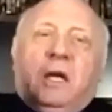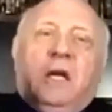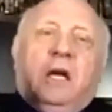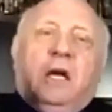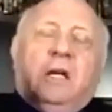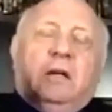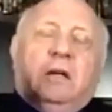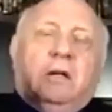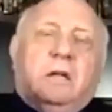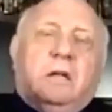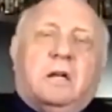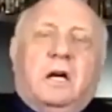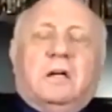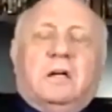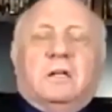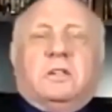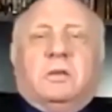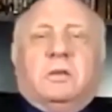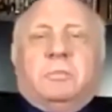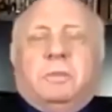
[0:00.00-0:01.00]

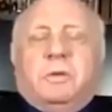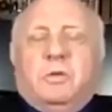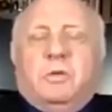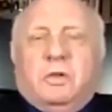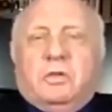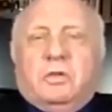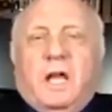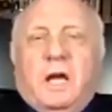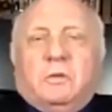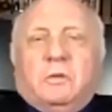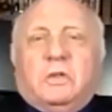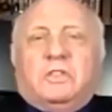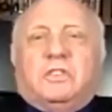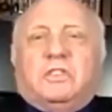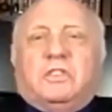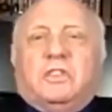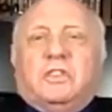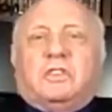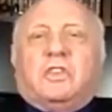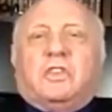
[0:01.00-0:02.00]
In computer
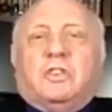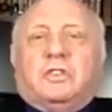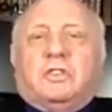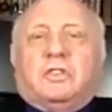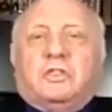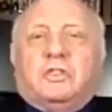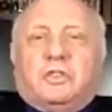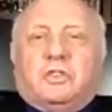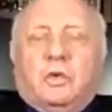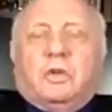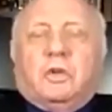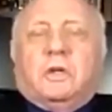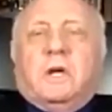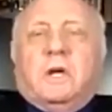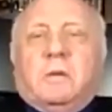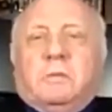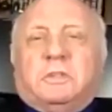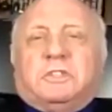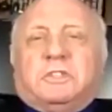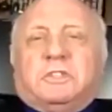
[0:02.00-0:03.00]
language, it's called a
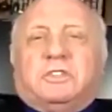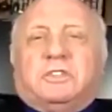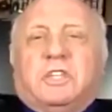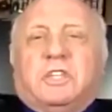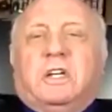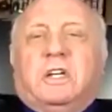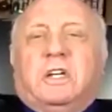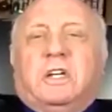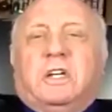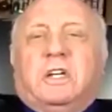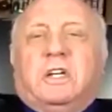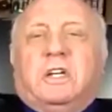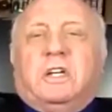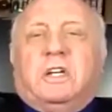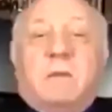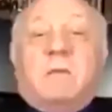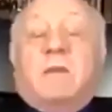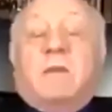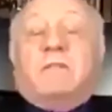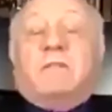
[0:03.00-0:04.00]
Turing machine. It's the
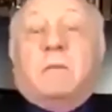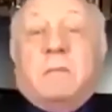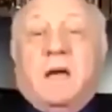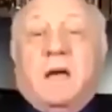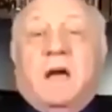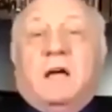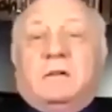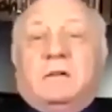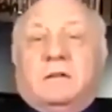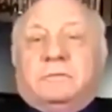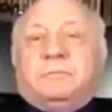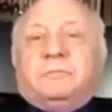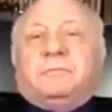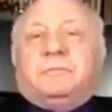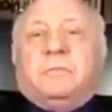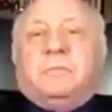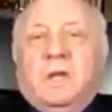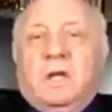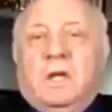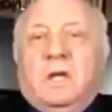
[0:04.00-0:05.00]
name of the man.
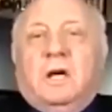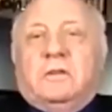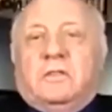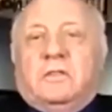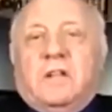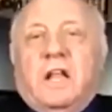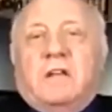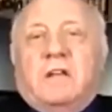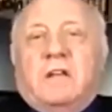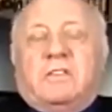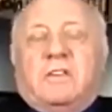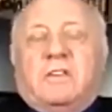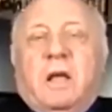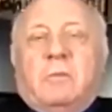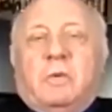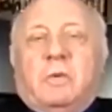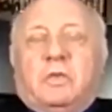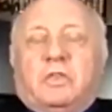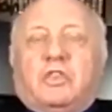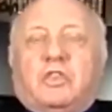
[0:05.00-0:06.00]
His last name
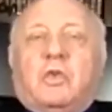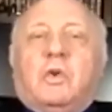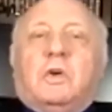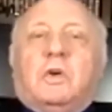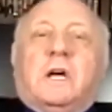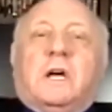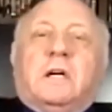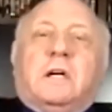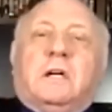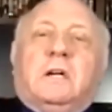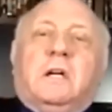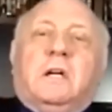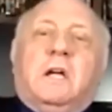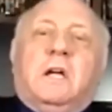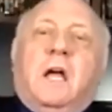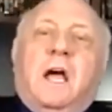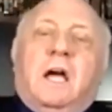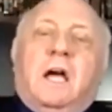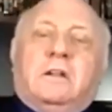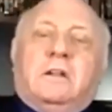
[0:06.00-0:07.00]
was Turing.
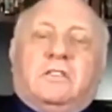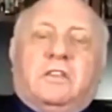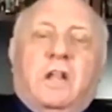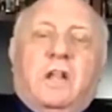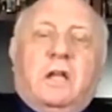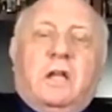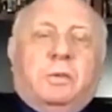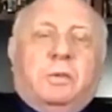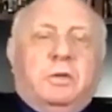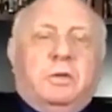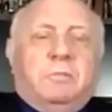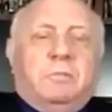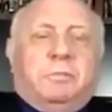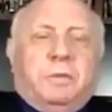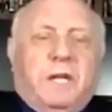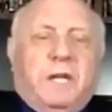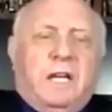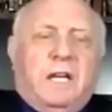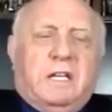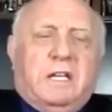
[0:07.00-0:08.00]
And it's like putting
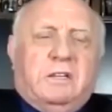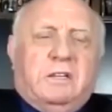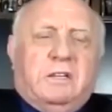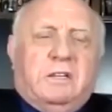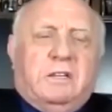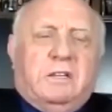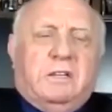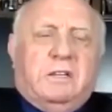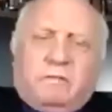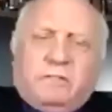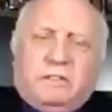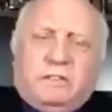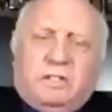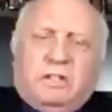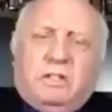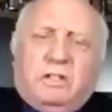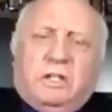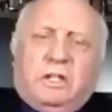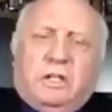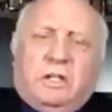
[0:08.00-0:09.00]
plates in a
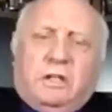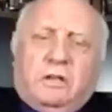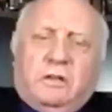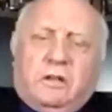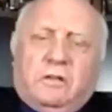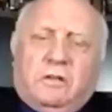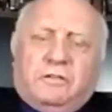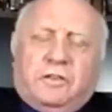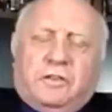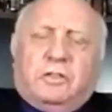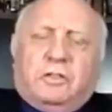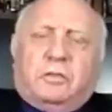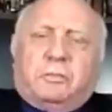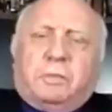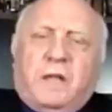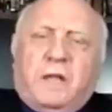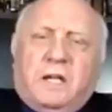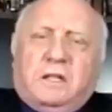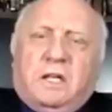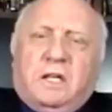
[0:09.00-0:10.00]
cafeteria. The first
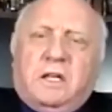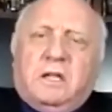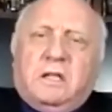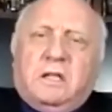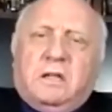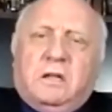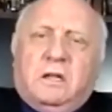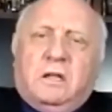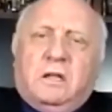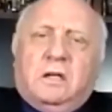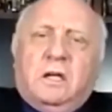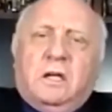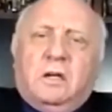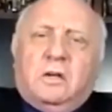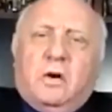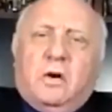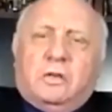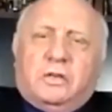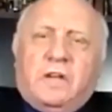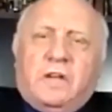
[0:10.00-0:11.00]
plate in
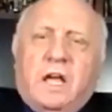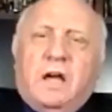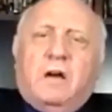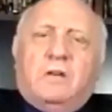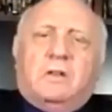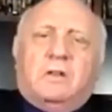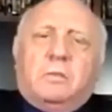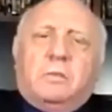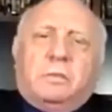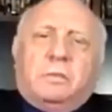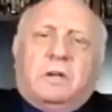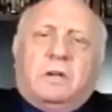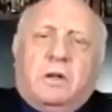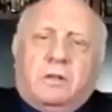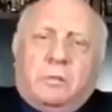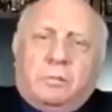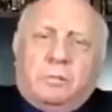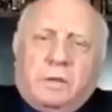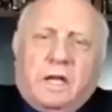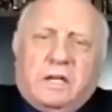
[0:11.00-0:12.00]
goes down, you put
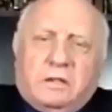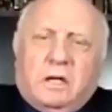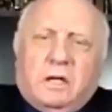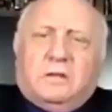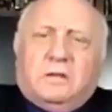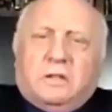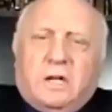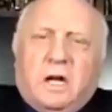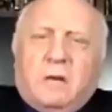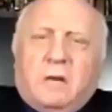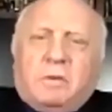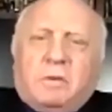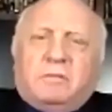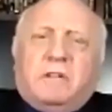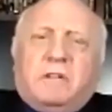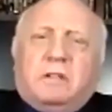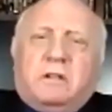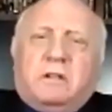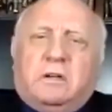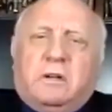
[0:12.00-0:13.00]
another plate on top of
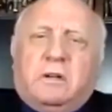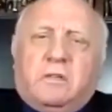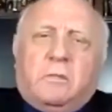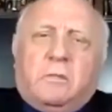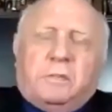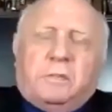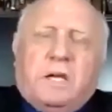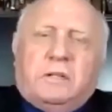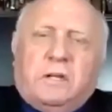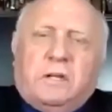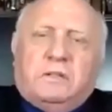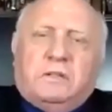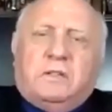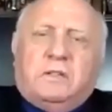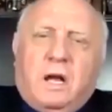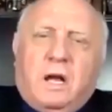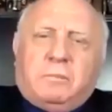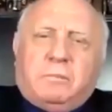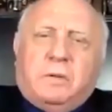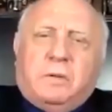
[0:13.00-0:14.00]
it, another plate on
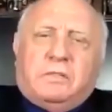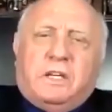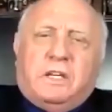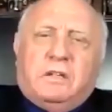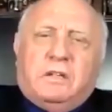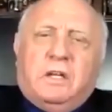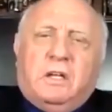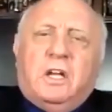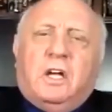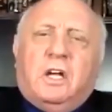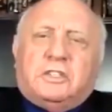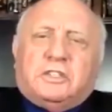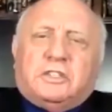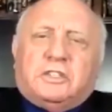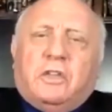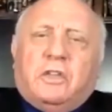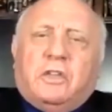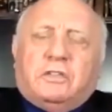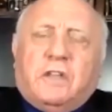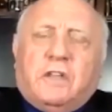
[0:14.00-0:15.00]
top of it, so
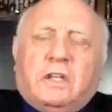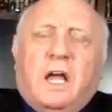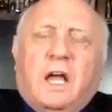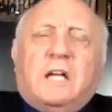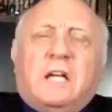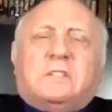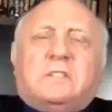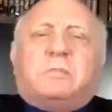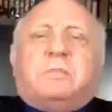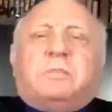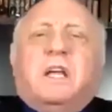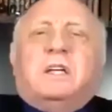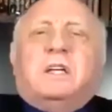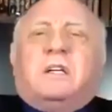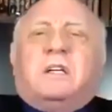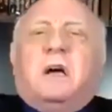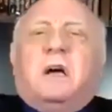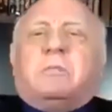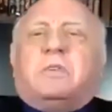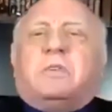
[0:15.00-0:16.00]
that the last
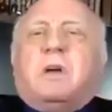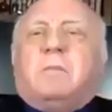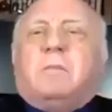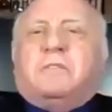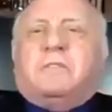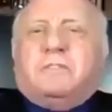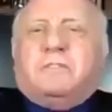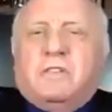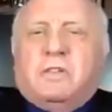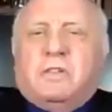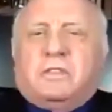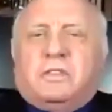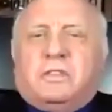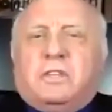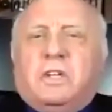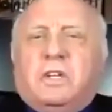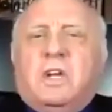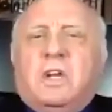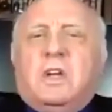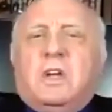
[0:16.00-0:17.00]
plate comes up
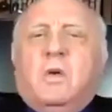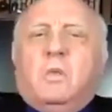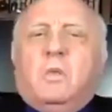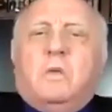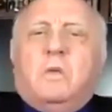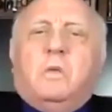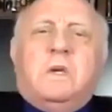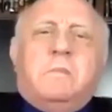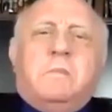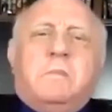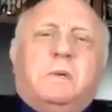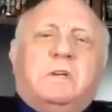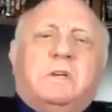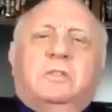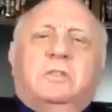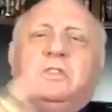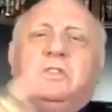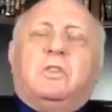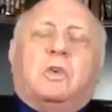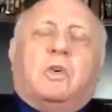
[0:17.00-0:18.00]
first. When we
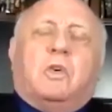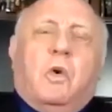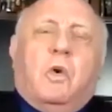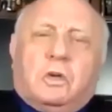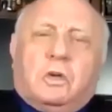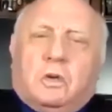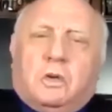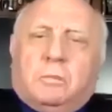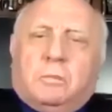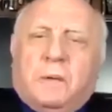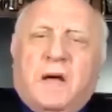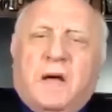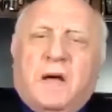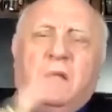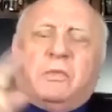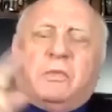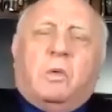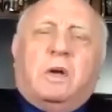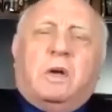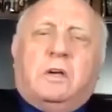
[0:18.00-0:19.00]
build new cortical
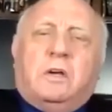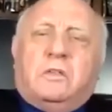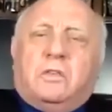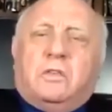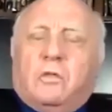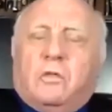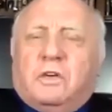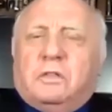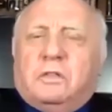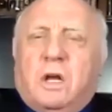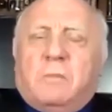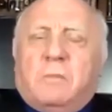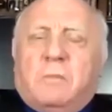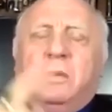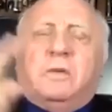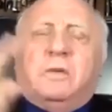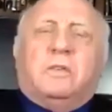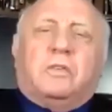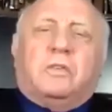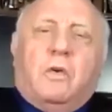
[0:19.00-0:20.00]
pathways over
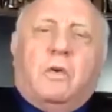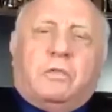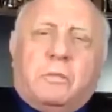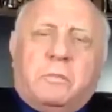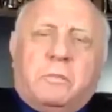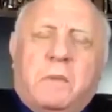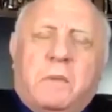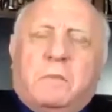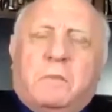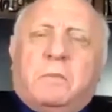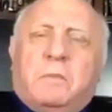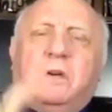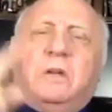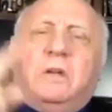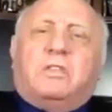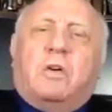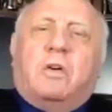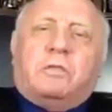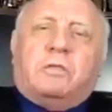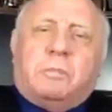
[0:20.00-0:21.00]
numbers, over
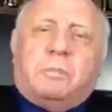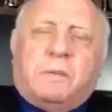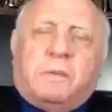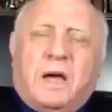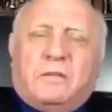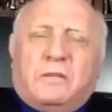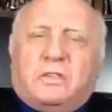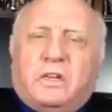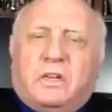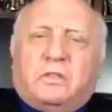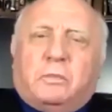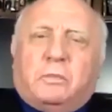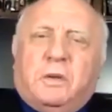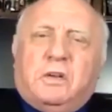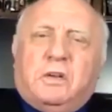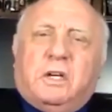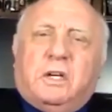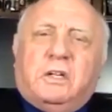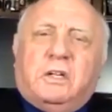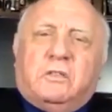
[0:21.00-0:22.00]
memories, over past
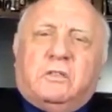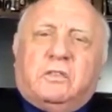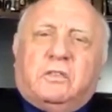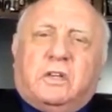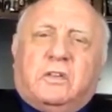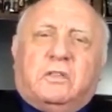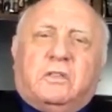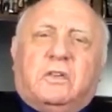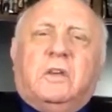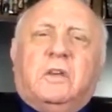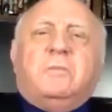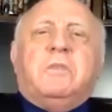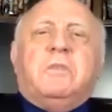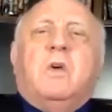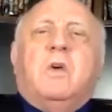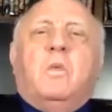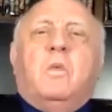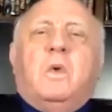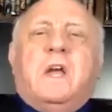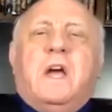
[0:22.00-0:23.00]
experiences,
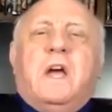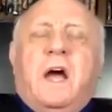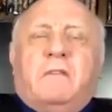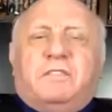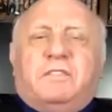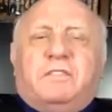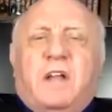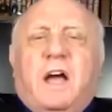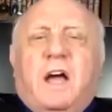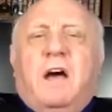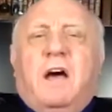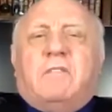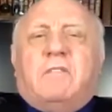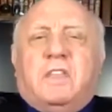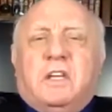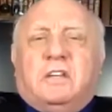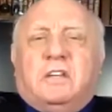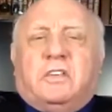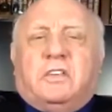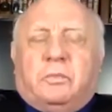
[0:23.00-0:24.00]
we have to have
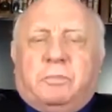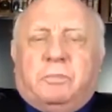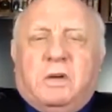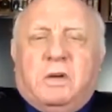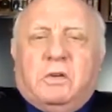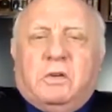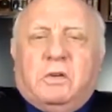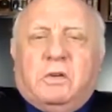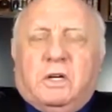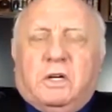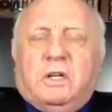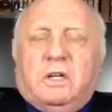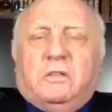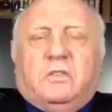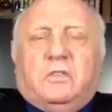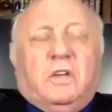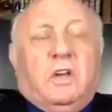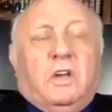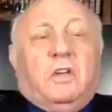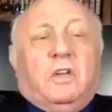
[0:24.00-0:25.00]
the
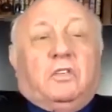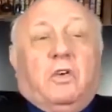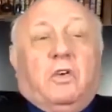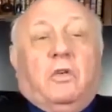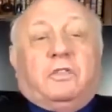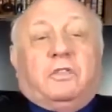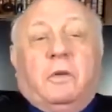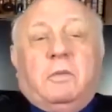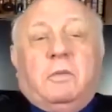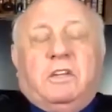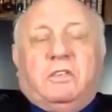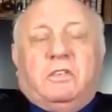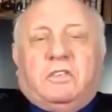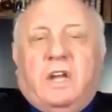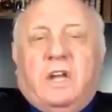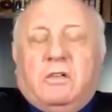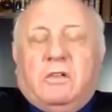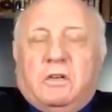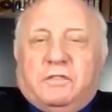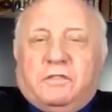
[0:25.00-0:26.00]
experience. So if somebody's
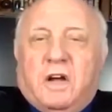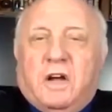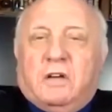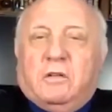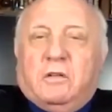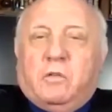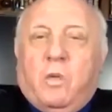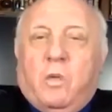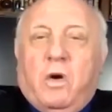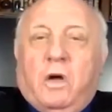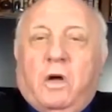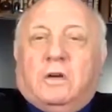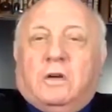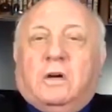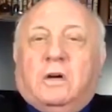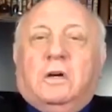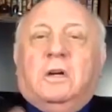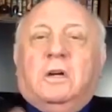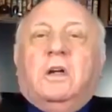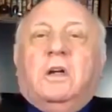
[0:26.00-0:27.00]
terrified of
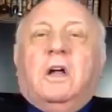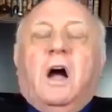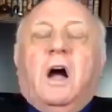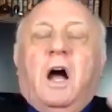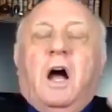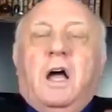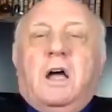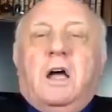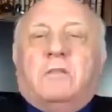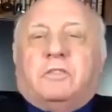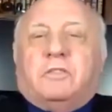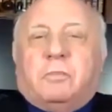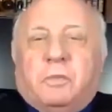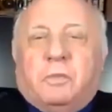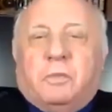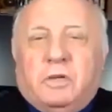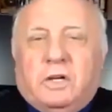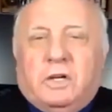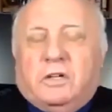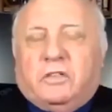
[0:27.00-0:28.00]
water, I have to
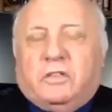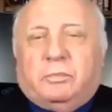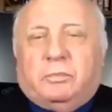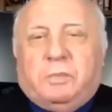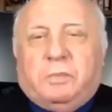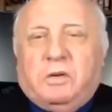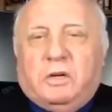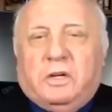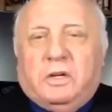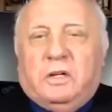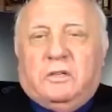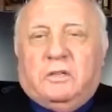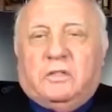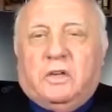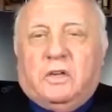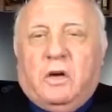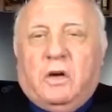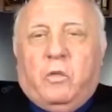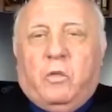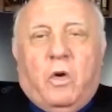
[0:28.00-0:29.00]
put an experience
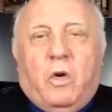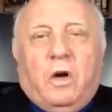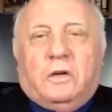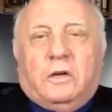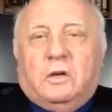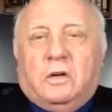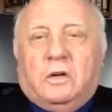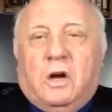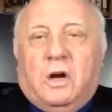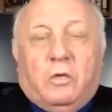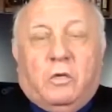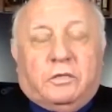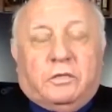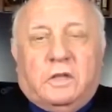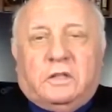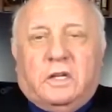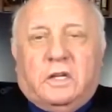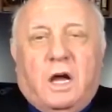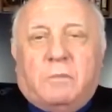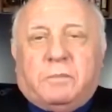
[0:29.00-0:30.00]
of water over the
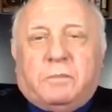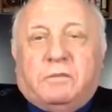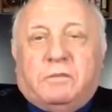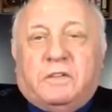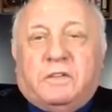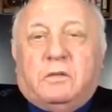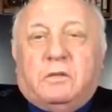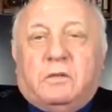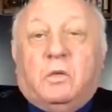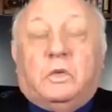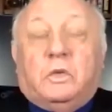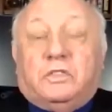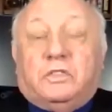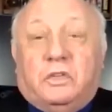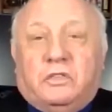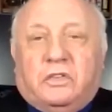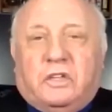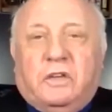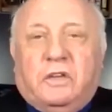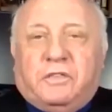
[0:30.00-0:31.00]
top of it, which
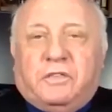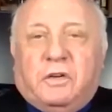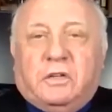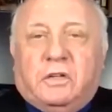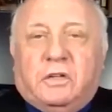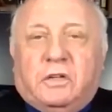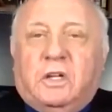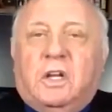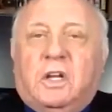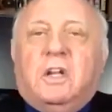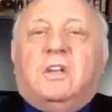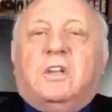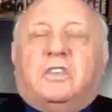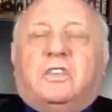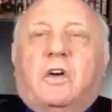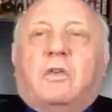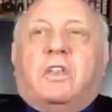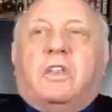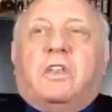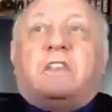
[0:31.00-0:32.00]
is different,
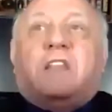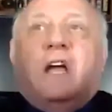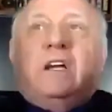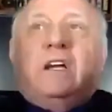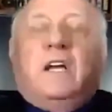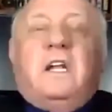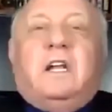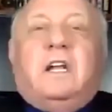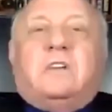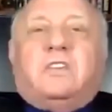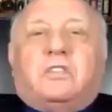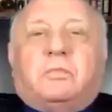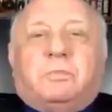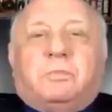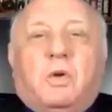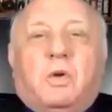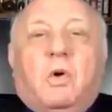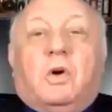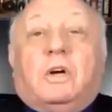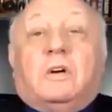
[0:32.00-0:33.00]
so that they can
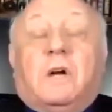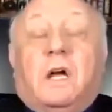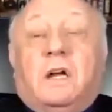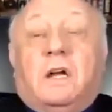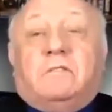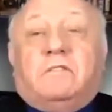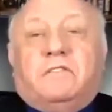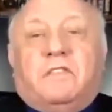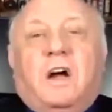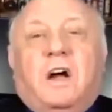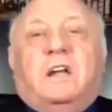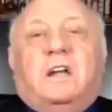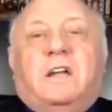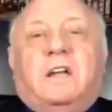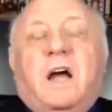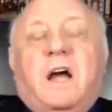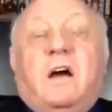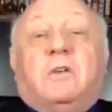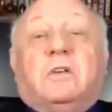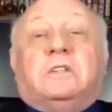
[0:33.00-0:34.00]
explore and find
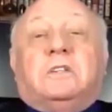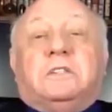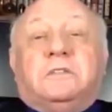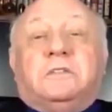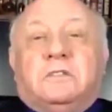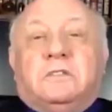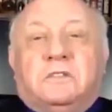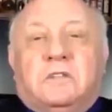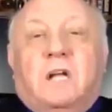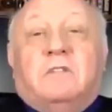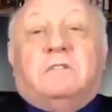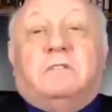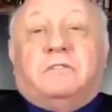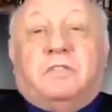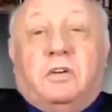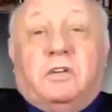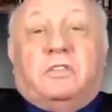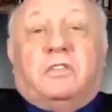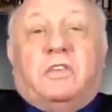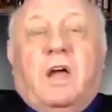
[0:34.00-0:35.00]
out. Then,
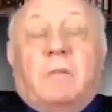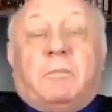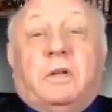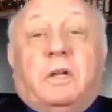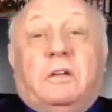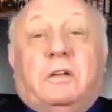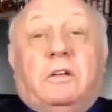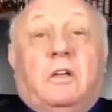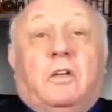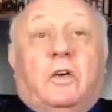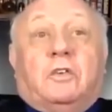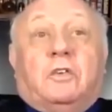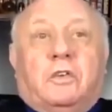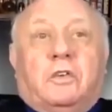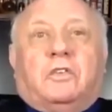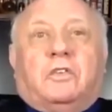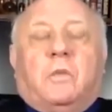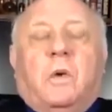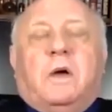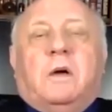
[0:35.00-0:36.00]
for example, and learn to
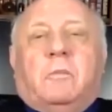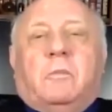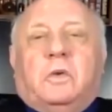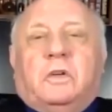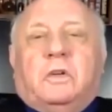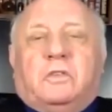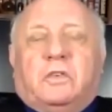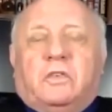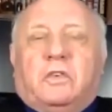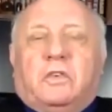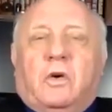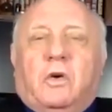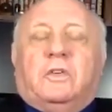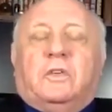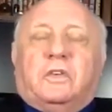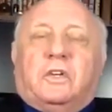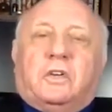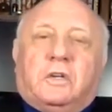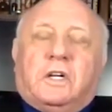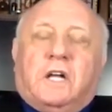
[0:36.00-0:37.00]
swim, which is
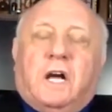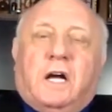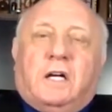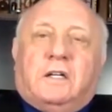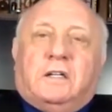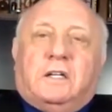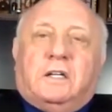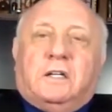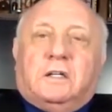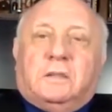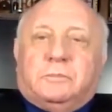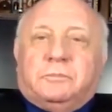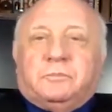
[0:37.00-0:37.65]
always a good idea.